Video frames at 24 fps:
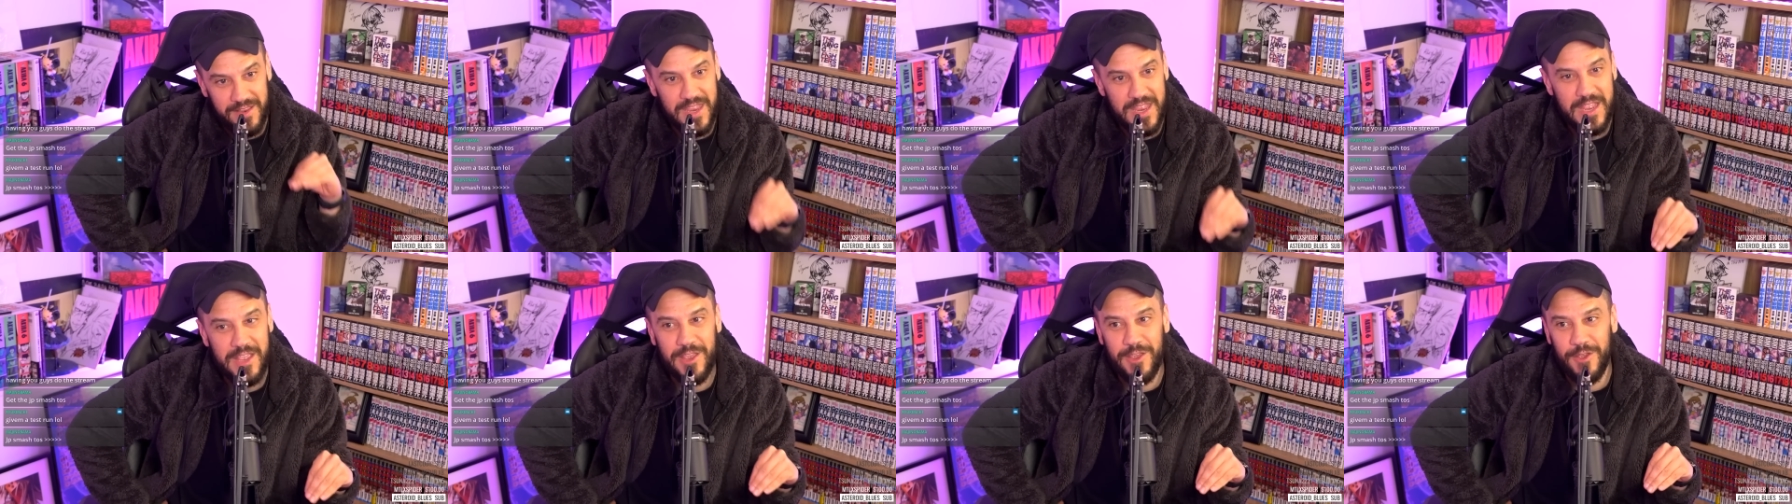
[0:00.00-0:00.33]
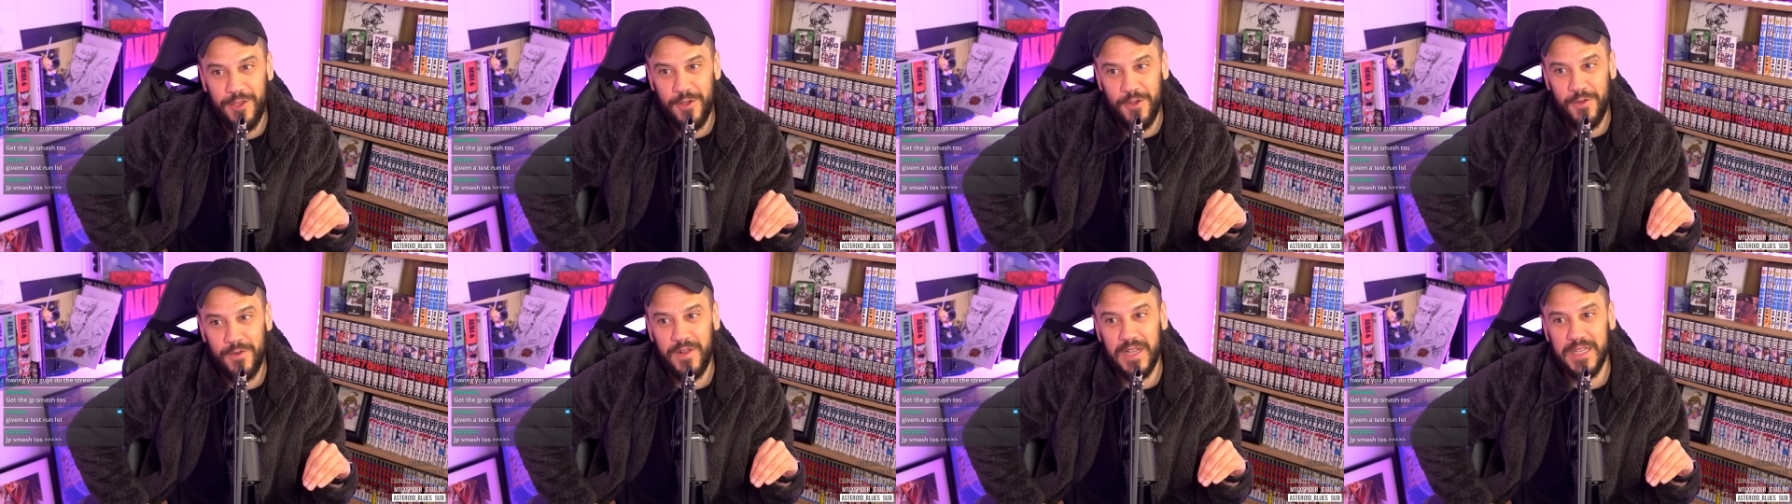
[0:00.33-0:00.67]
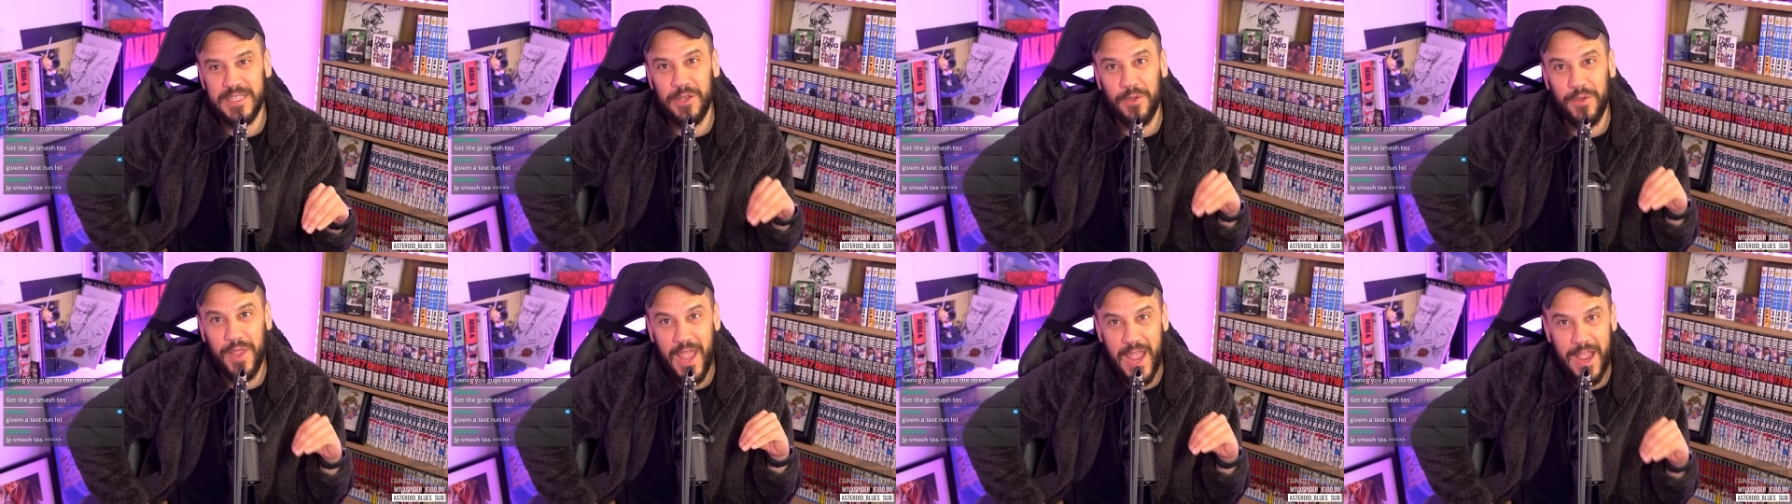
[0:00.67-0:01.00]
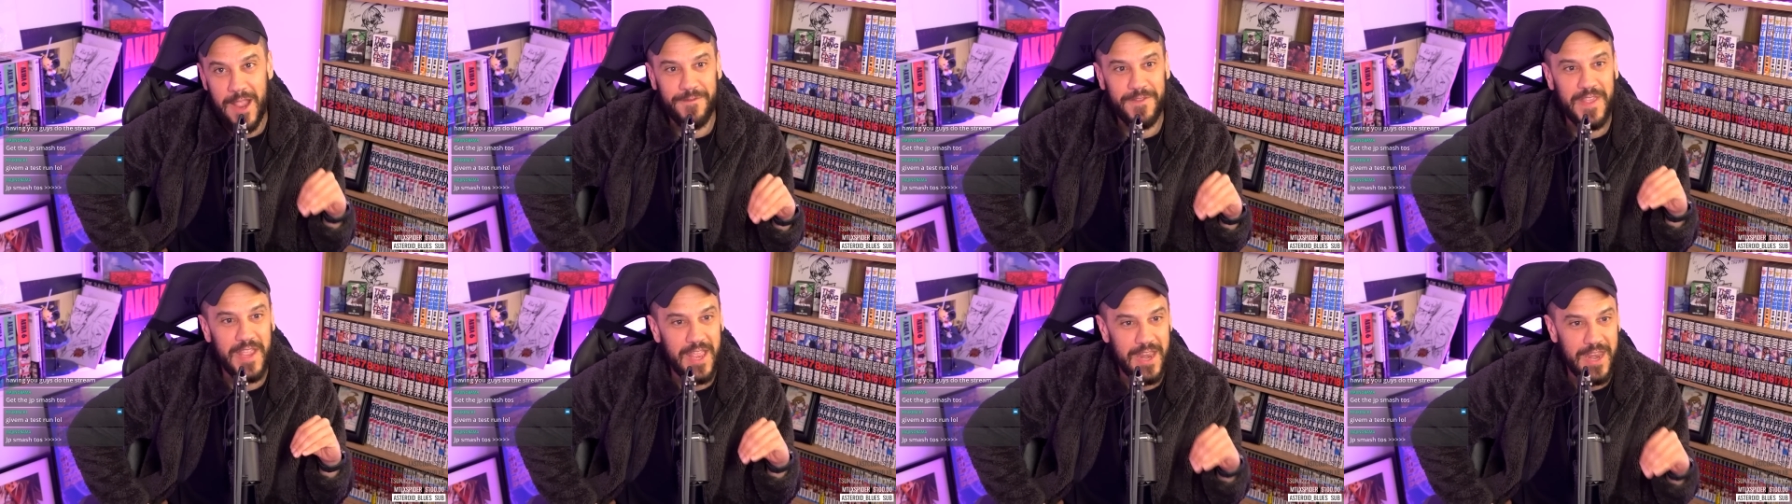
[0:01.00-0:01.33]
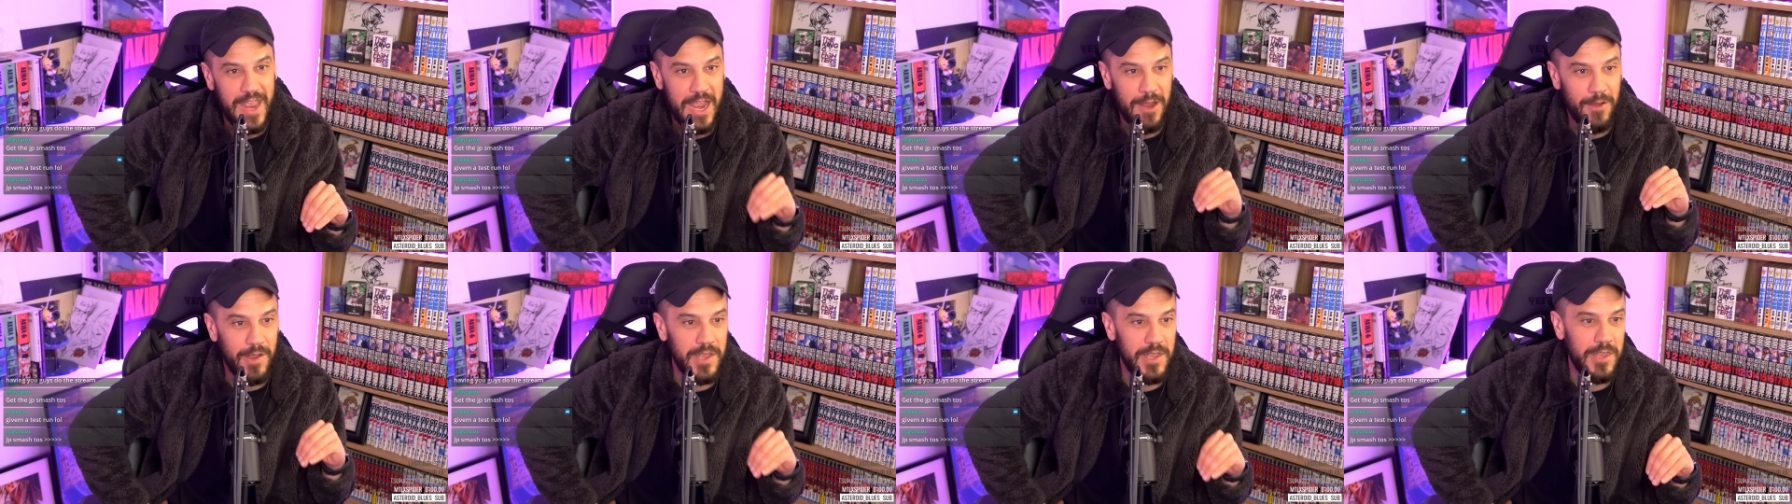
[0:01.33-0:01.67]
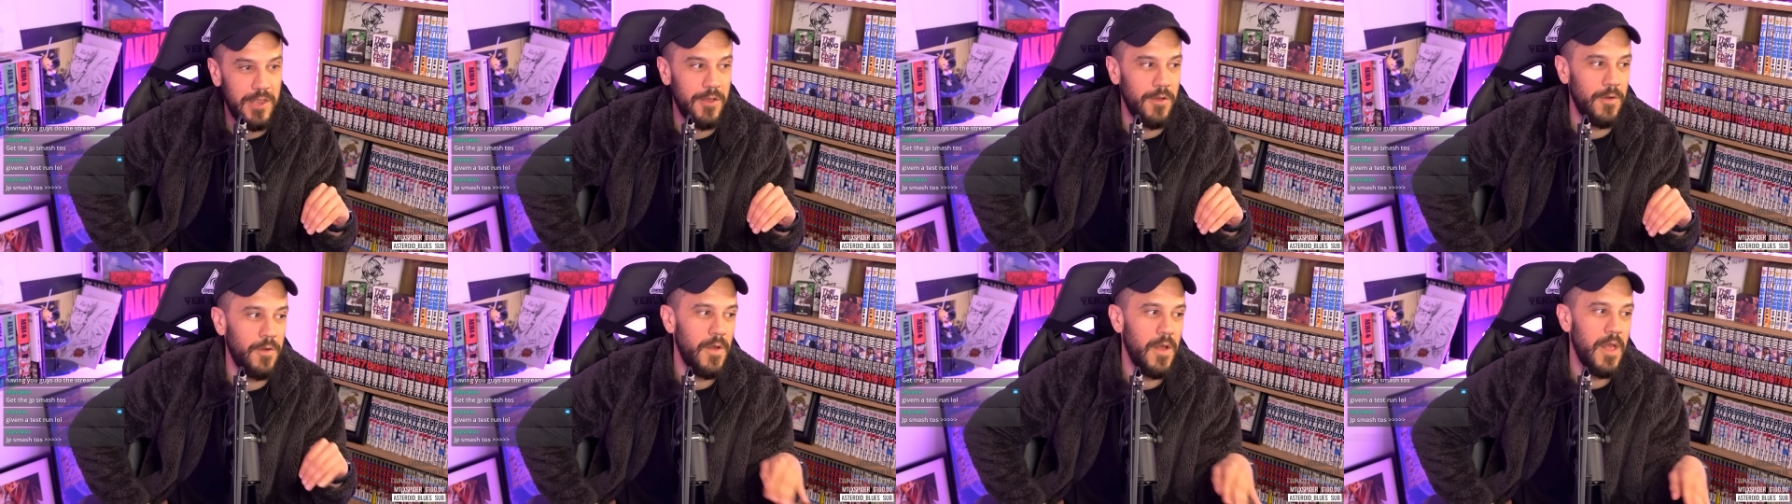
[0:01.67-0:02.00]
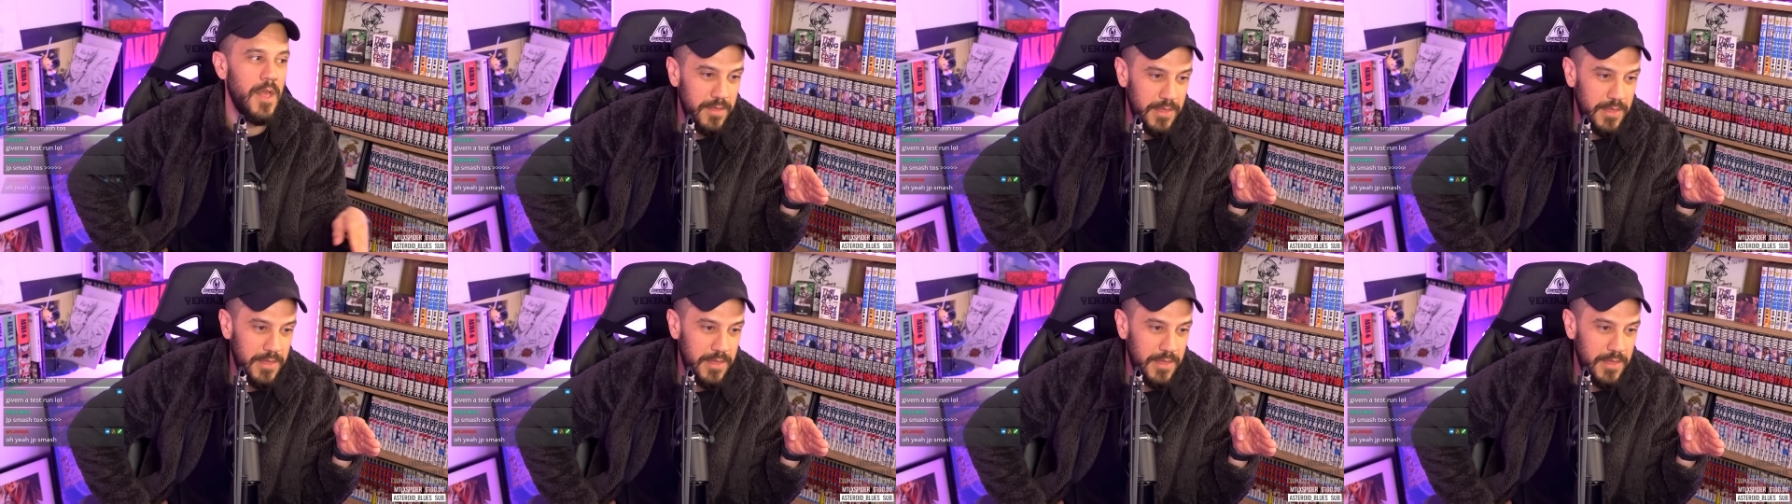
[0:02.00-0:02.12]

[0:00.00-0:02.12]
DQ. It's okay if they get angry at you.